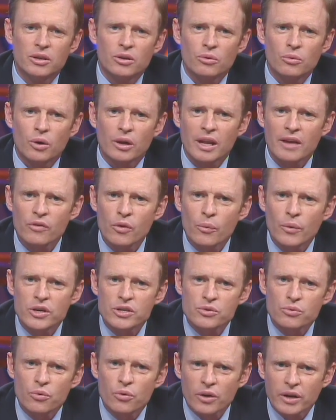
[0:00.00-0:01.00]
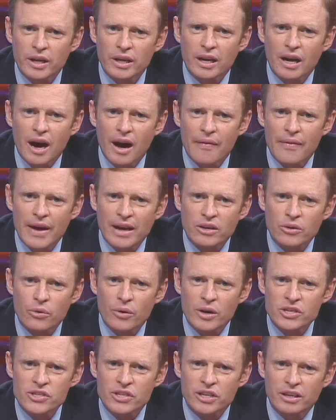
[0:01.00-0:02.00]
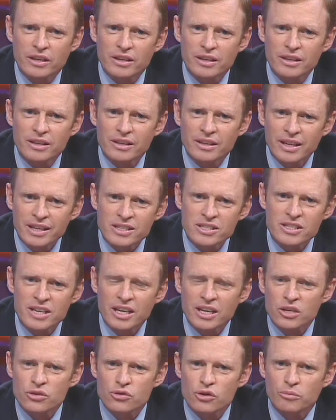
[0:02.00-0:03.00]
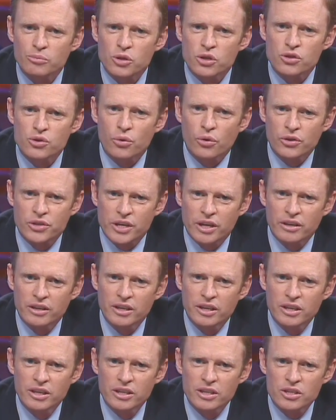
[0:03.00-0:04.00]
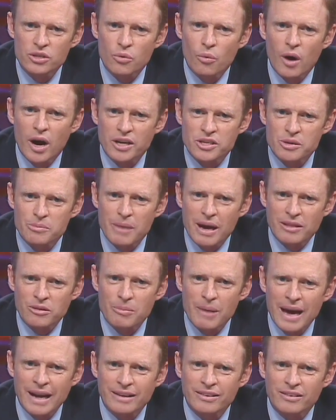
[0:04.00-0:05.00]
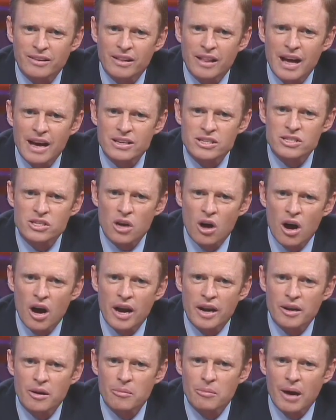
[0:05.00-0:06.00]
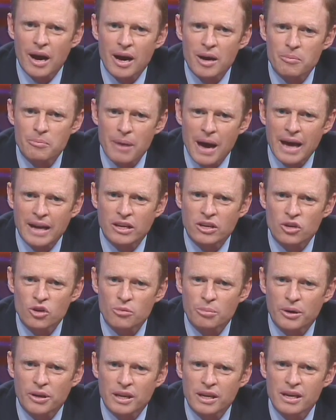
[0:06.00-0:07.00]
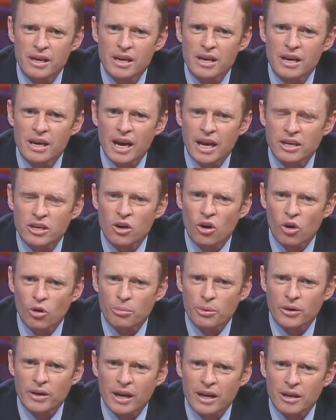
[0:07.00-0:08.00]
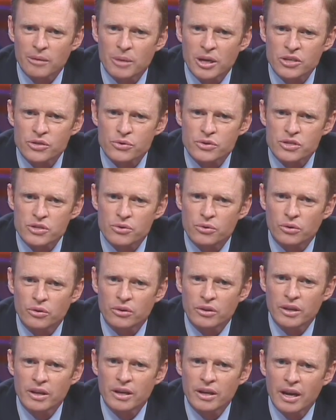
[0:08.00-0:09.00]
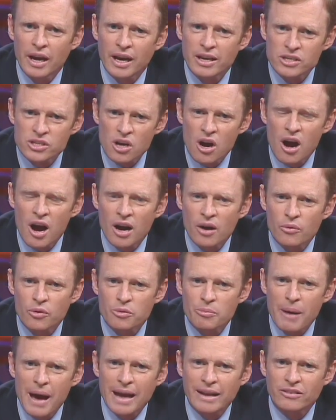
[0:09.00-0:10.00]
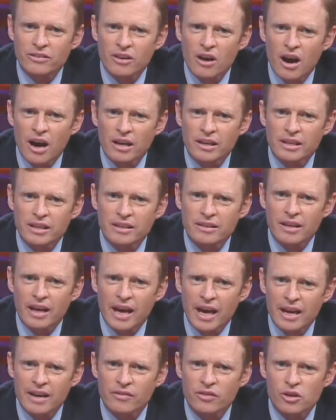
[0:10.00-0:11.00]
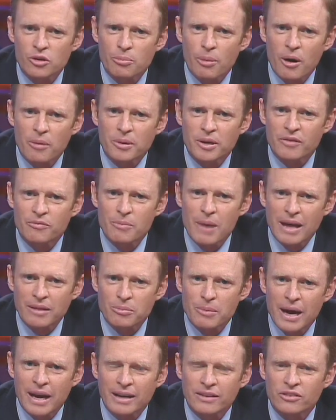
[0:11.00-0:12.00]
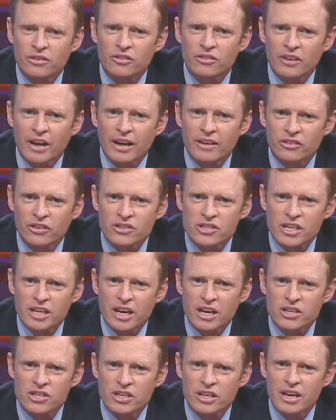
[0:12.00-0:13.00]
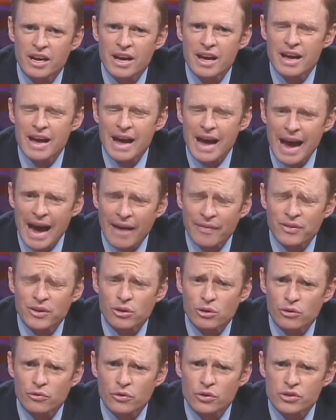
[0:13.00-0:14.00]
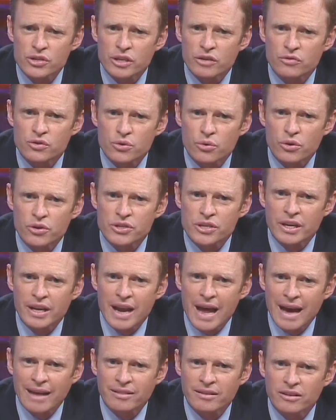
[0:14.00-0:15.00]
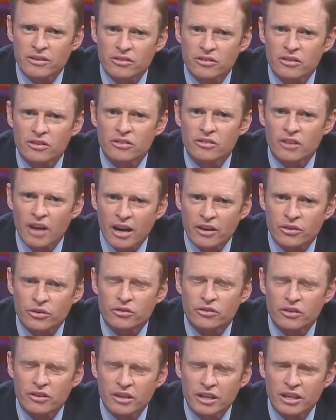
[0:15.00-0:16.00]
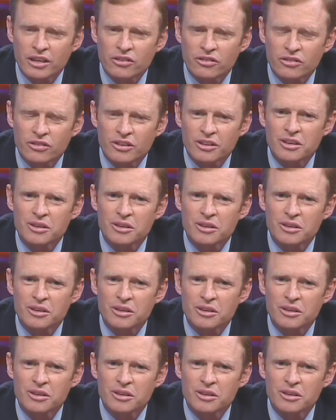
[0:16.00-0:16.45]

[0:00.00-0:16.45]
While everyone's working on that question, let's take a trip to Georgia to watch a mathematics class taught by Patti Huberty at Colbert Elementary School and talk with Patti's colleague, the head of the Department of Mathematics and Science Education at the University of Georgia in Athens, Doctor Denise